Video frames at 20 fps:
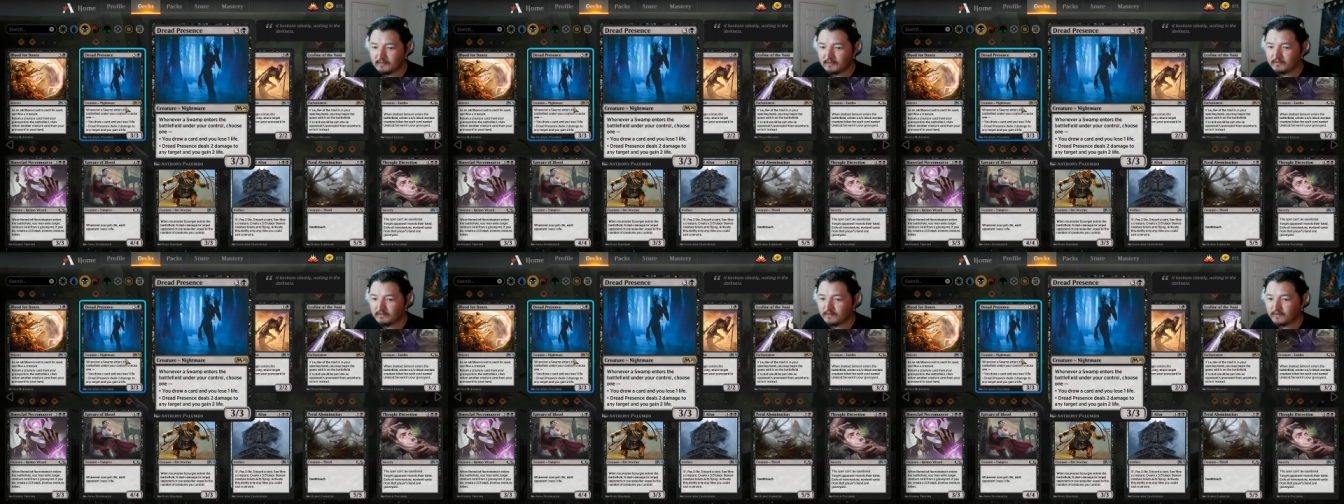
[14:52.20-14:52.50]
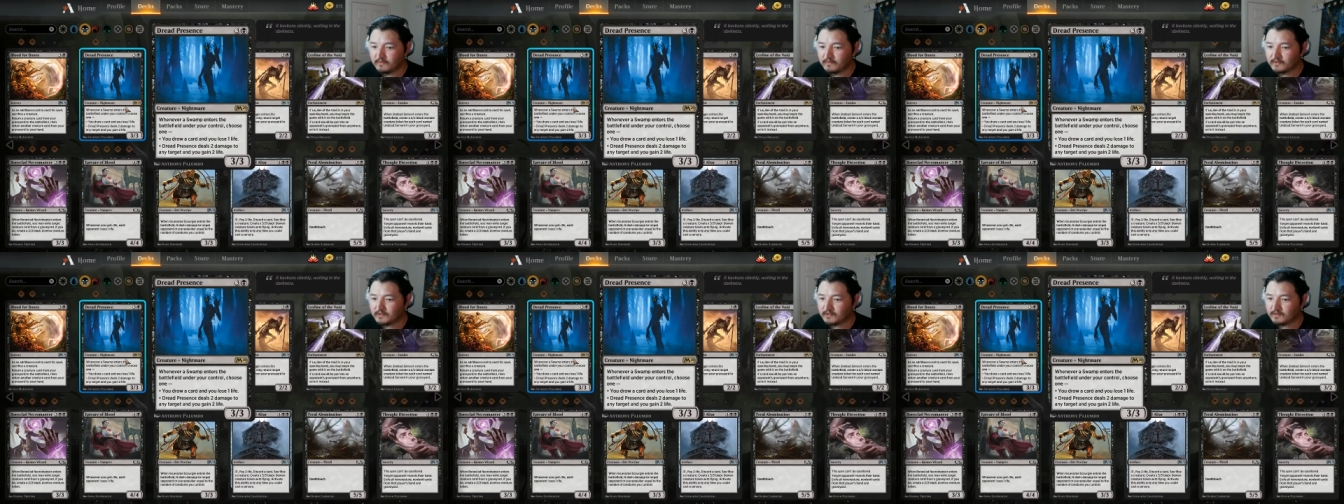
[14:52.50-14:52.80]

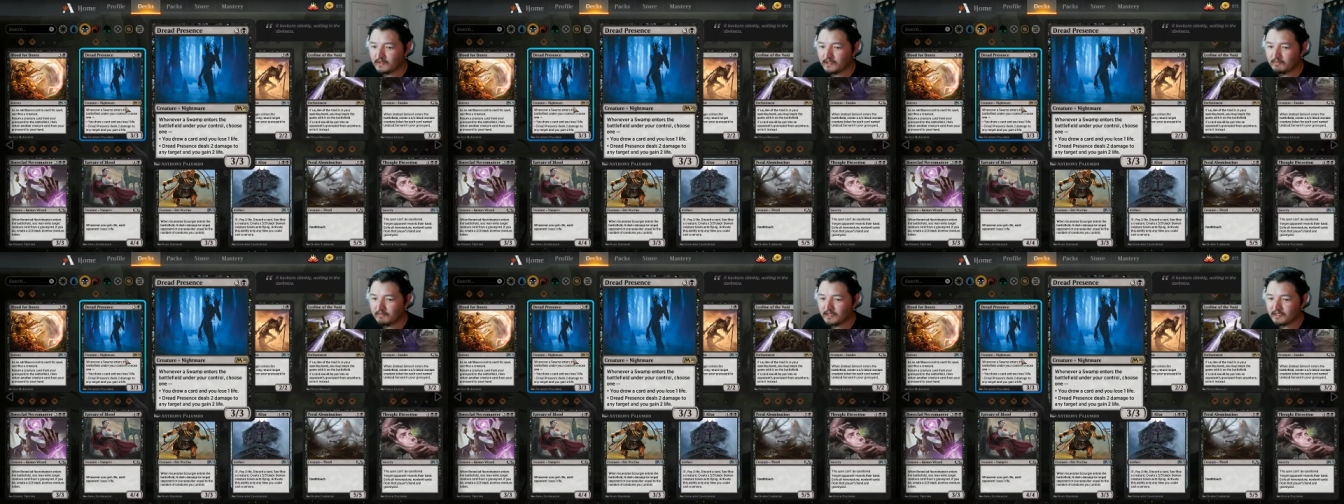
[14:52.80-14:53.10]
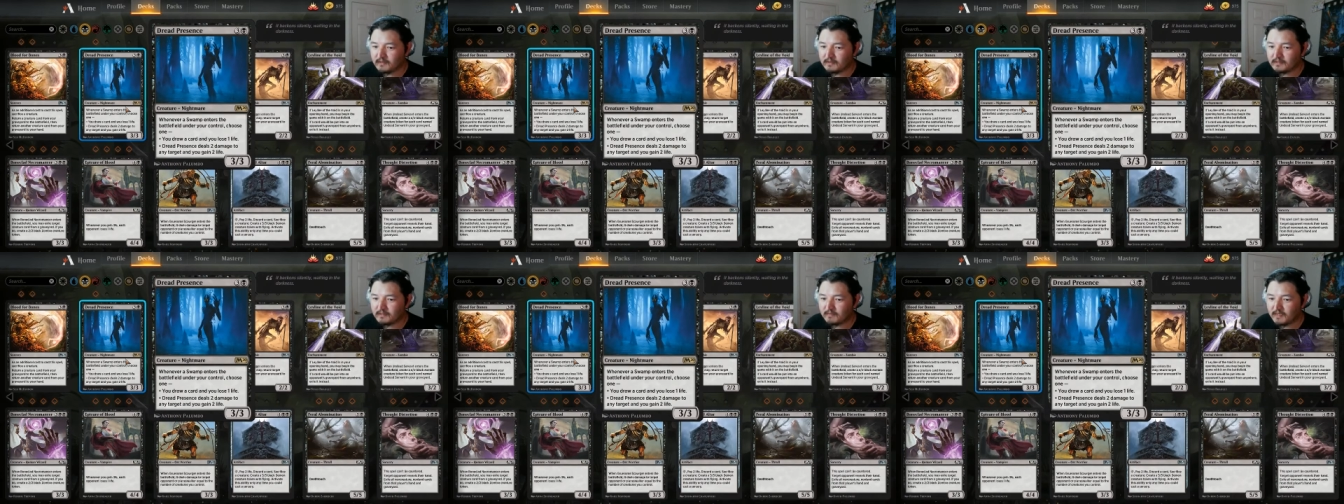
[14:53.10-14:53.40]
Whenever a swamp
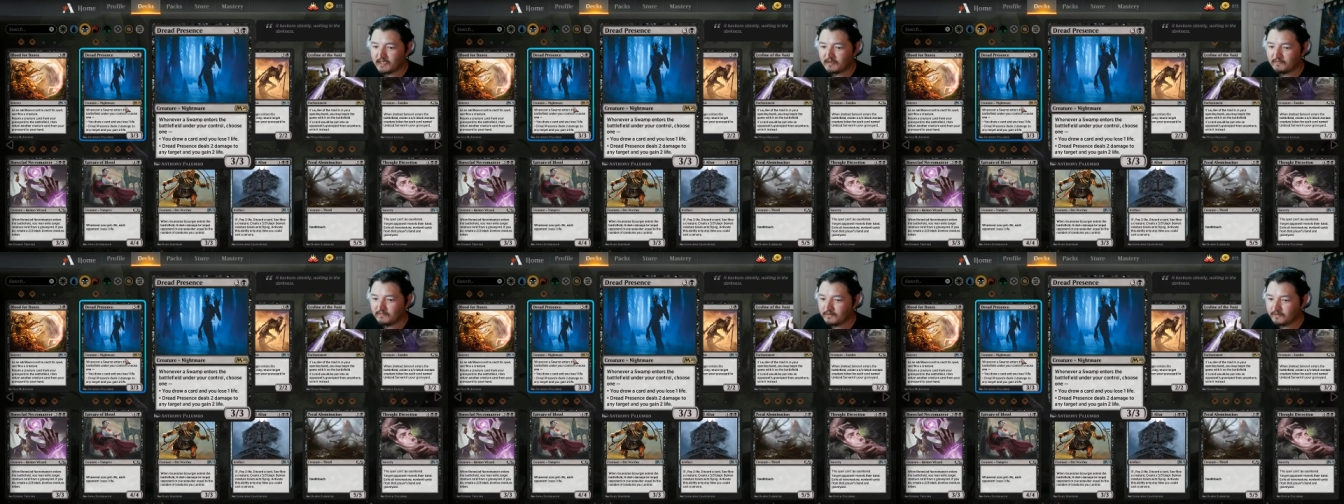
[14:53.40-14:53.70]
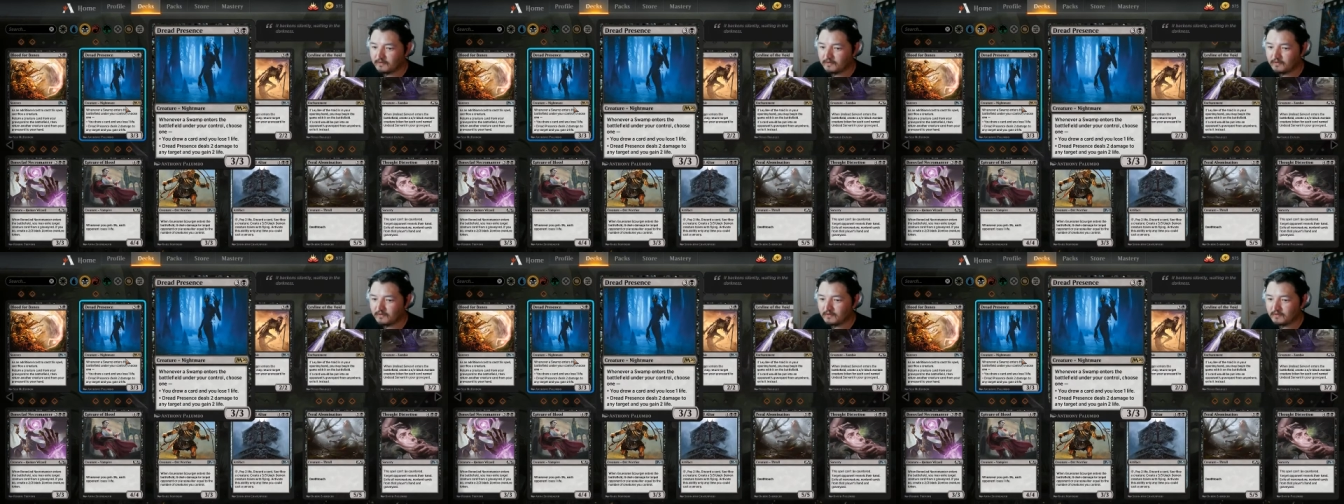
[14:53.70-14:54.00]
enters the
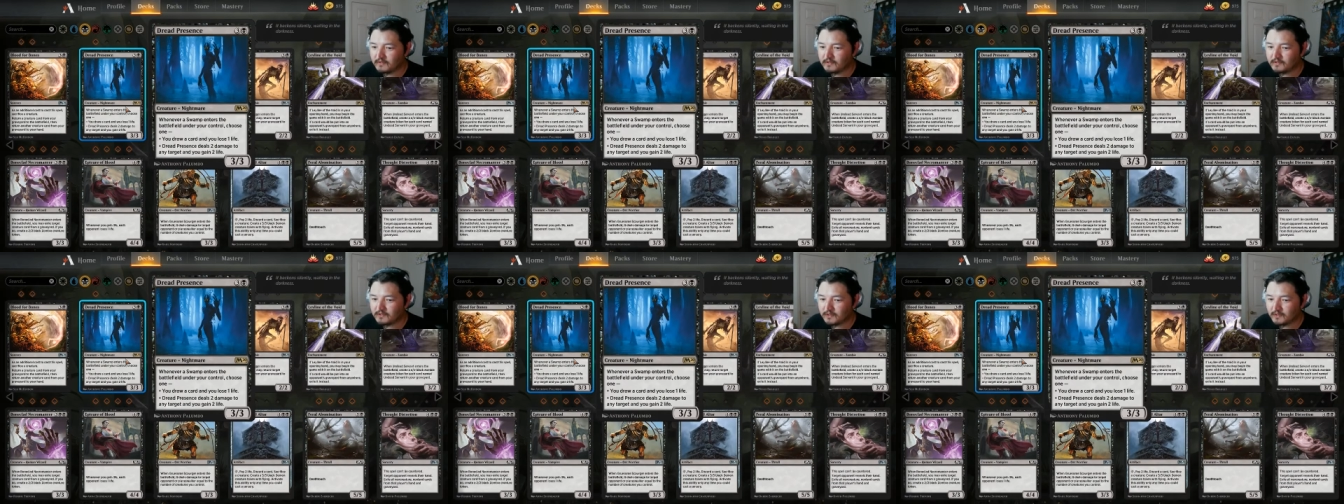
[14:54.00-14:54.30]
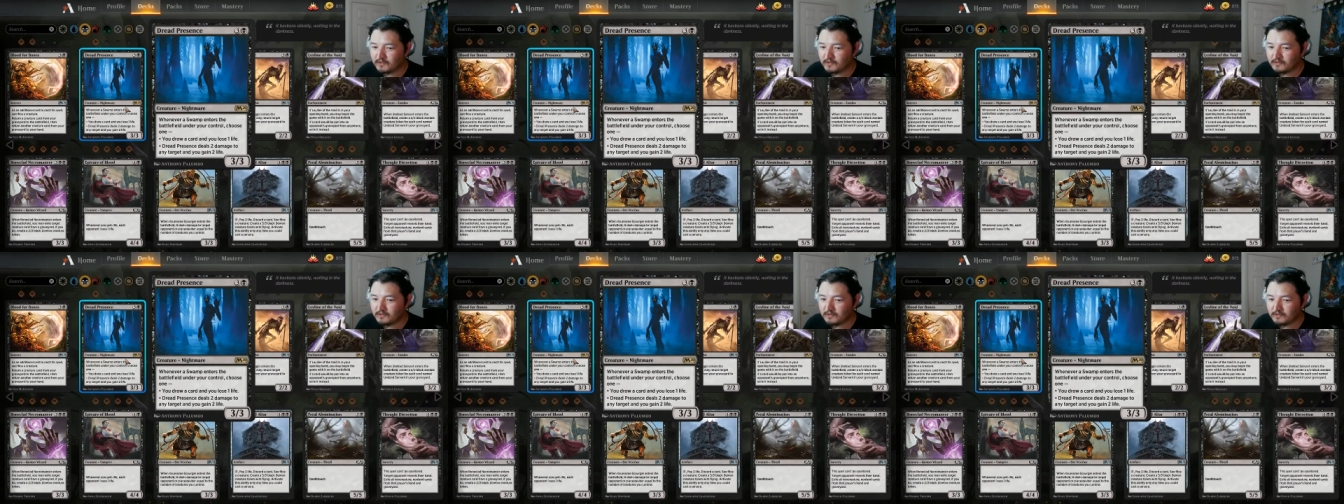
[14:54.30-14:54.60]
battlefield under your
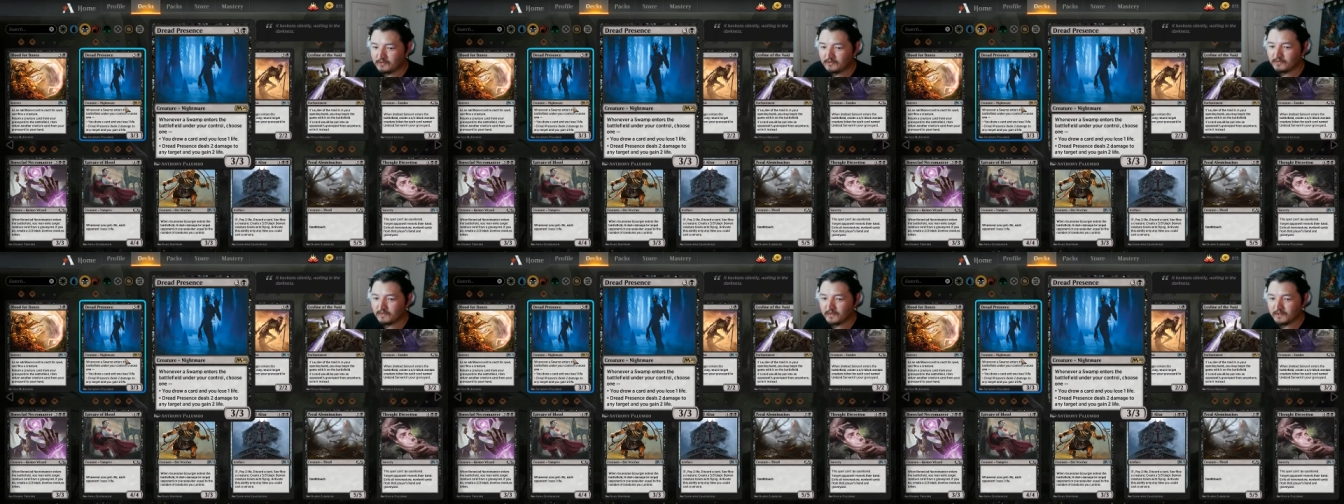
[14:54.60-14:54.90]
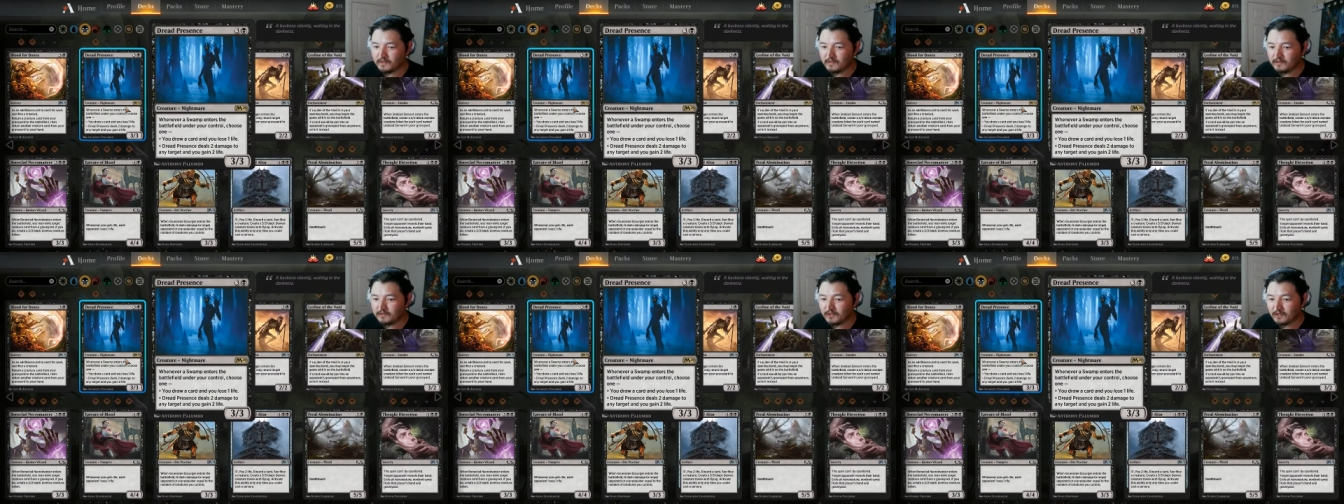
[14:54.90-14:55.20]
control, choose
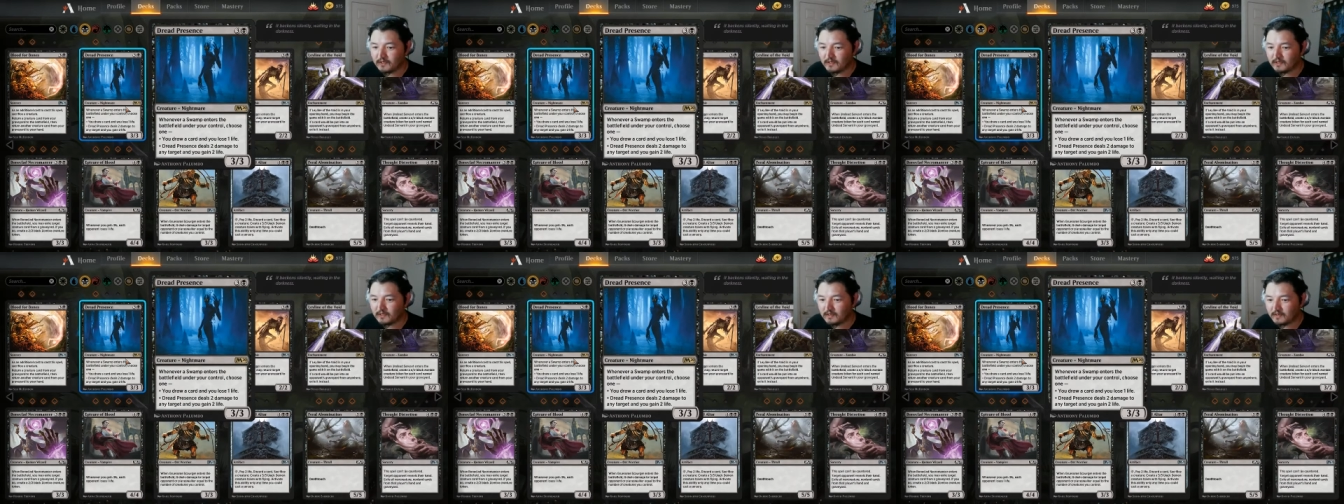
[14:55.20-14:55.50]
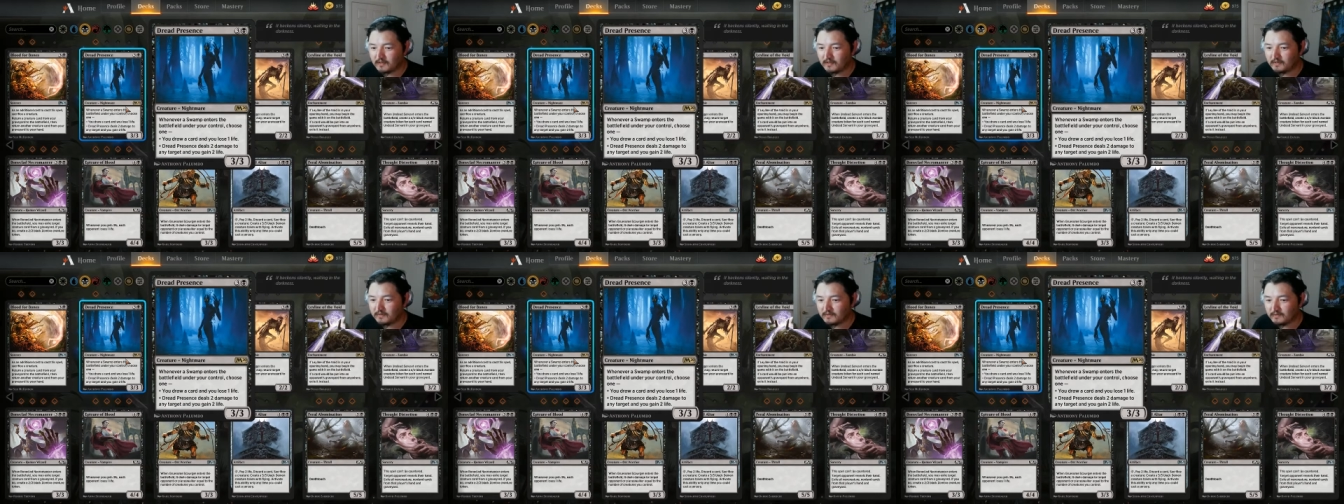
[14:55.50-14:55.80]
one. You draw a
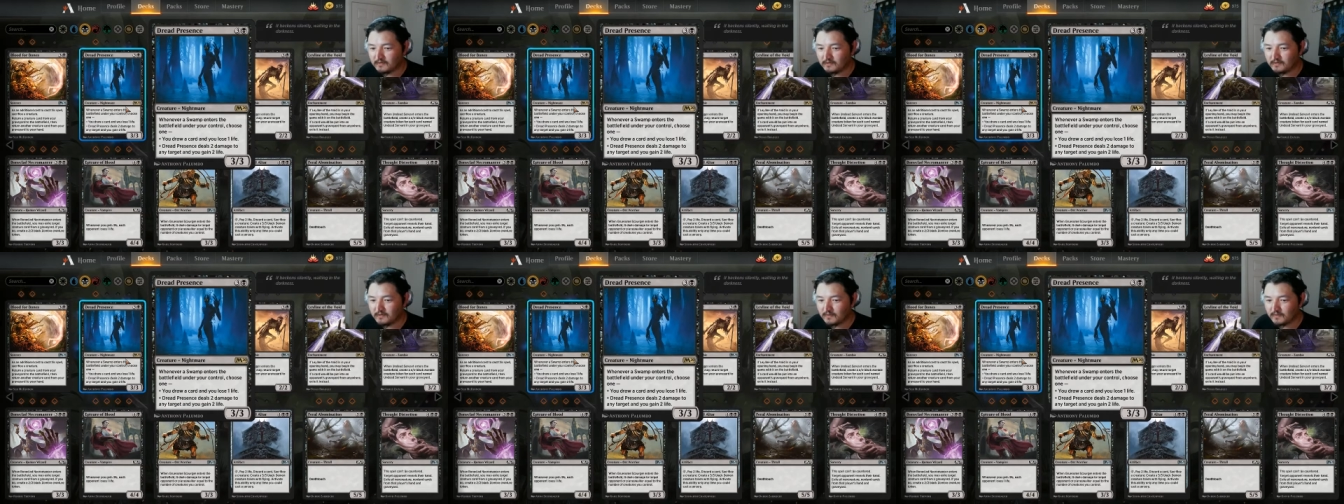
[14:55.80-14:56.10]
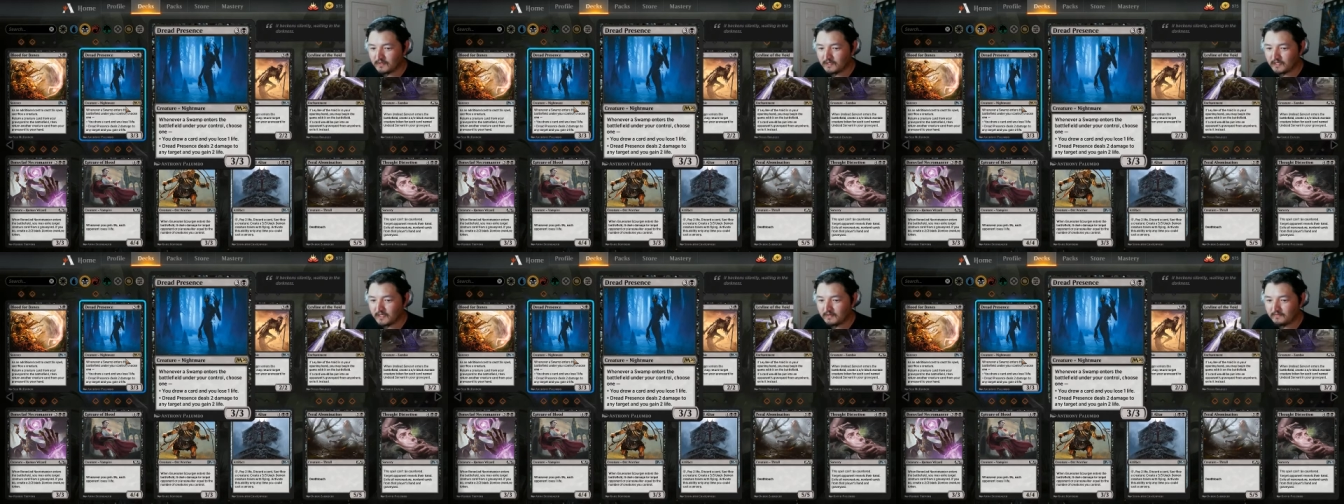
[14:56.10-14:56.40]
card and you lose
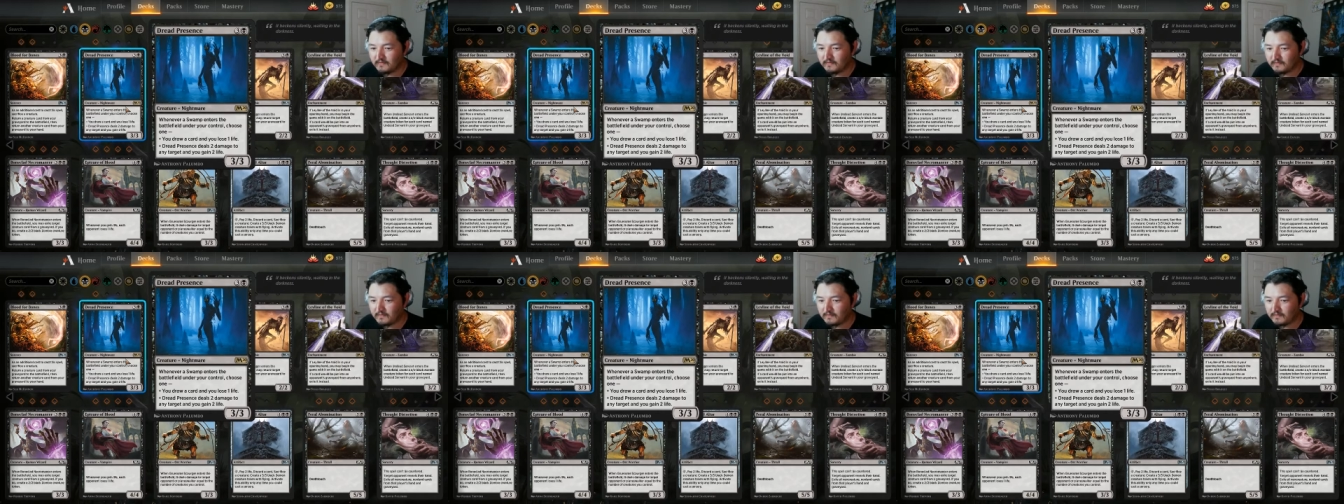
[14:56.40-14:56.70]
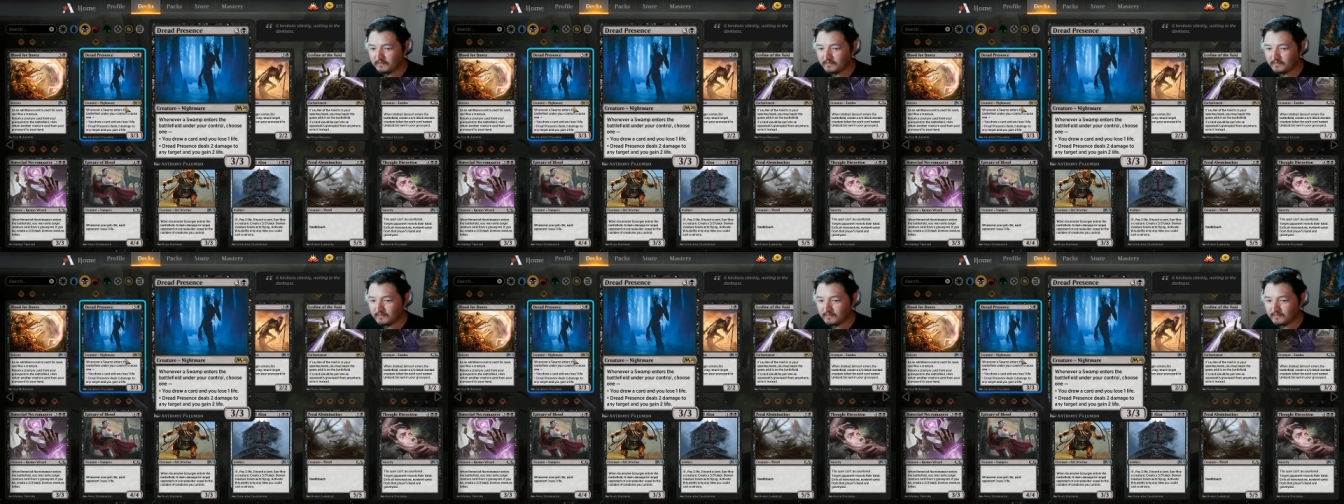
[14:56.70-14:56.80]
1 life.